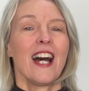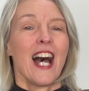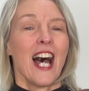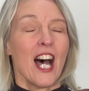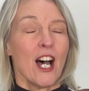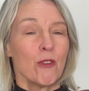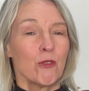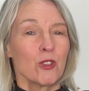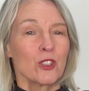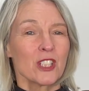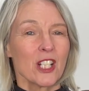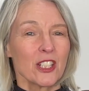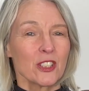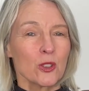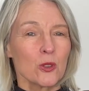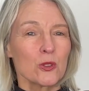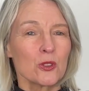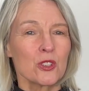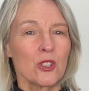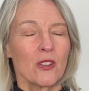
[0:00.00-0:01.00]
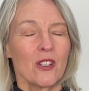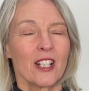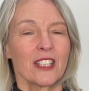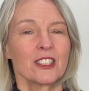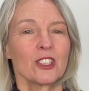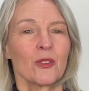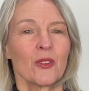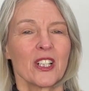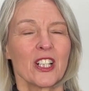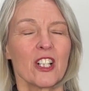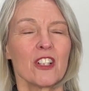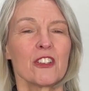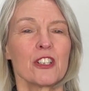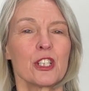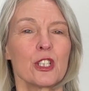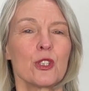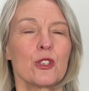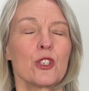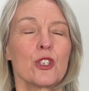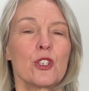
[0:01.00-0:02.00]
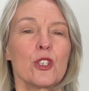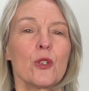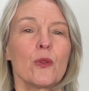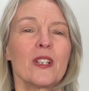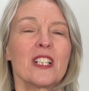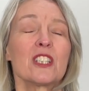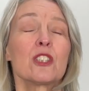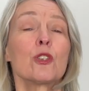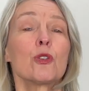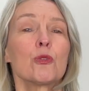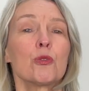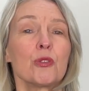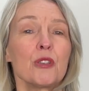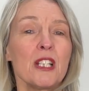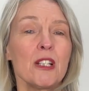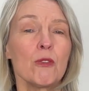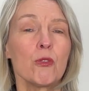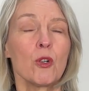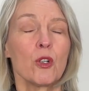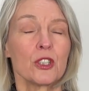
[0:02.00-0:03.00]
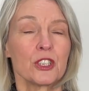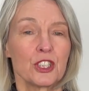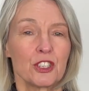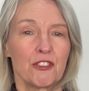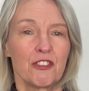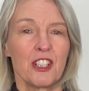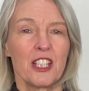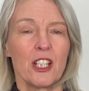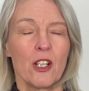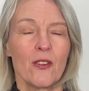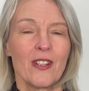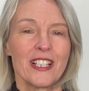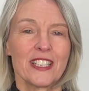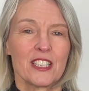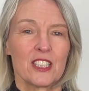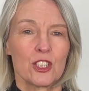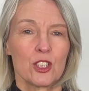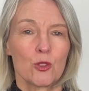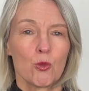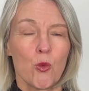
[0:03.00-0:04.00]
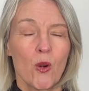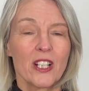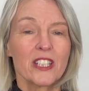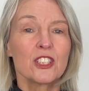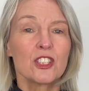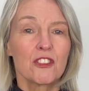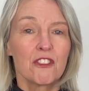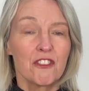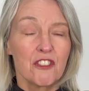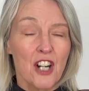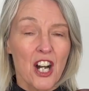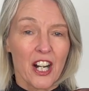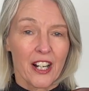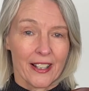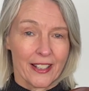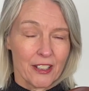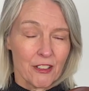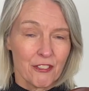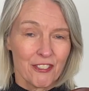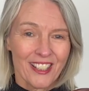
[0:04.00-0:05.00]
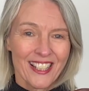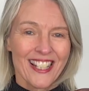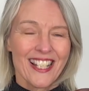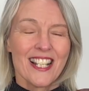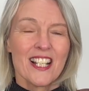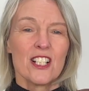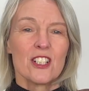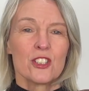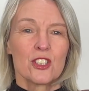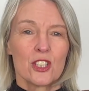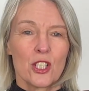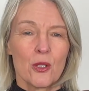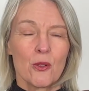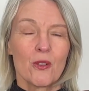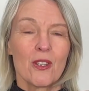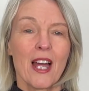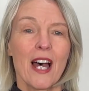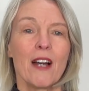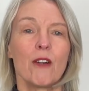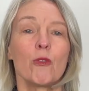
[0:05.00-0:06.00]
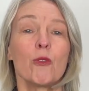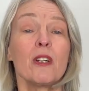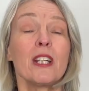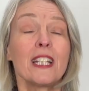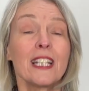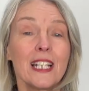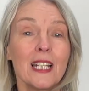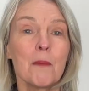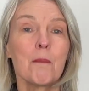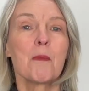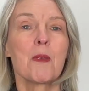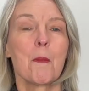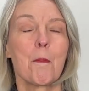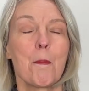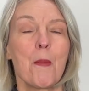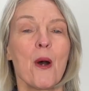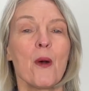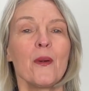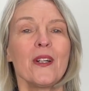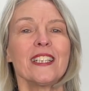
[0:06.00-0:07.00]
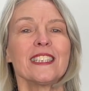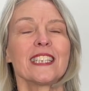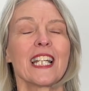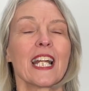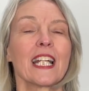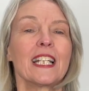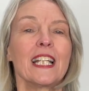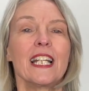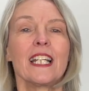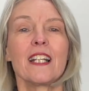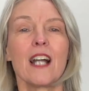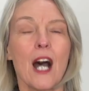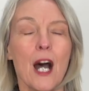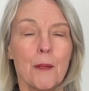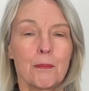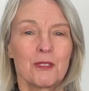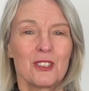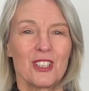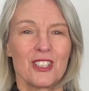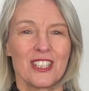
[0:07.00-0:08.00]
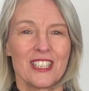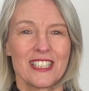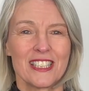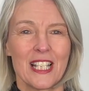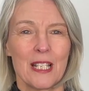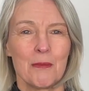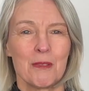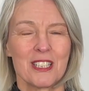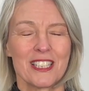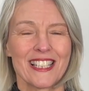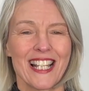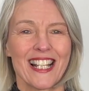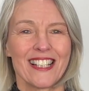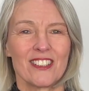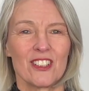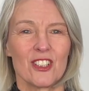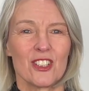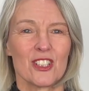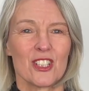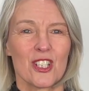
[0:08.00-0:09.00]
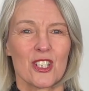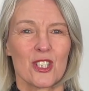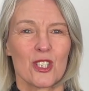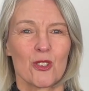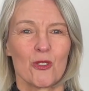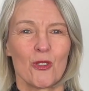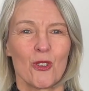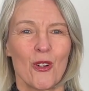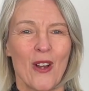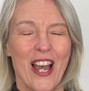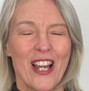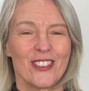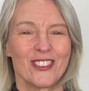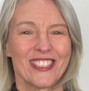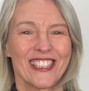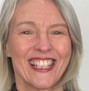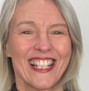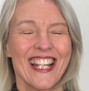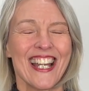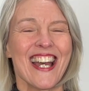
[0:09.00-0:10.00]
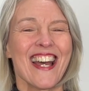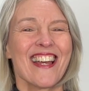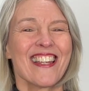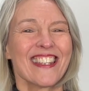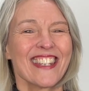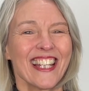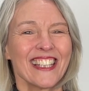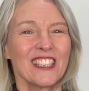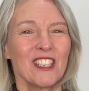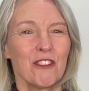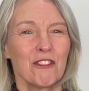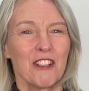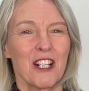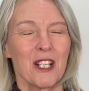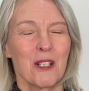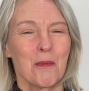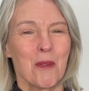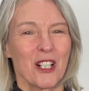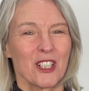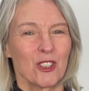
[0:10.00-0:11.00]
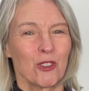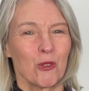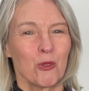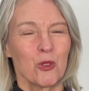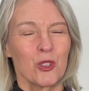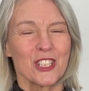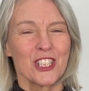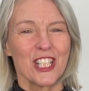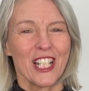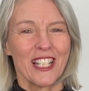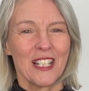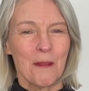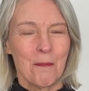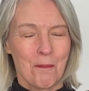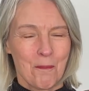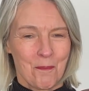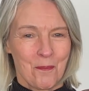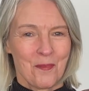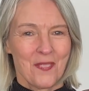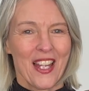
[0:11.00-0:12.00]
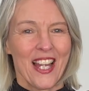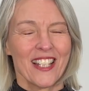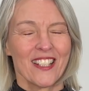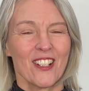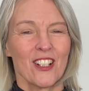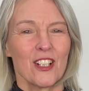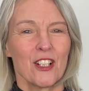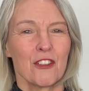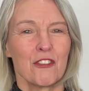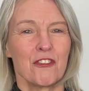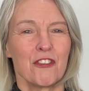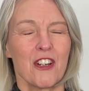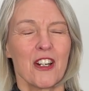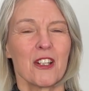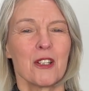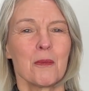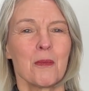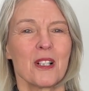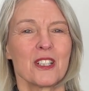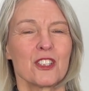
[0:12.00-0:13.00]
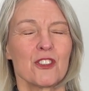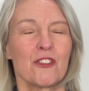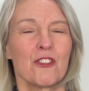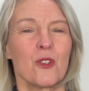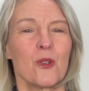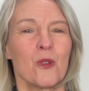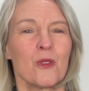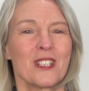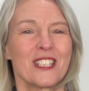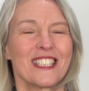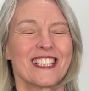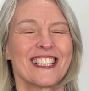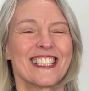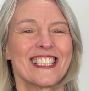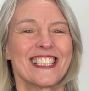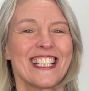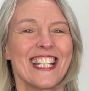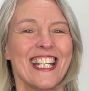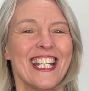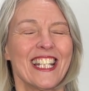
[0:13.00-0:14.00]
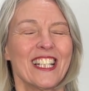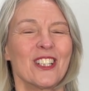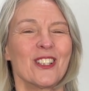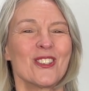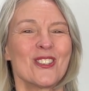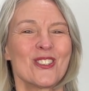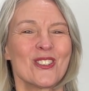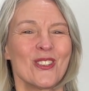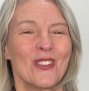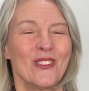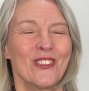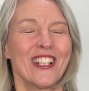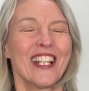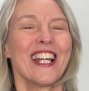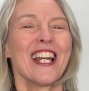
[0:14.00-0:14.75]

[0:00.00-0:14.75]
And what I'd also like to encourage you to do is to re-watch video lessons 1 to 5 so that we keep the bowing technique up to the same standard throughout. Thank you very much for watching, and I look very much forward to seeing you soon.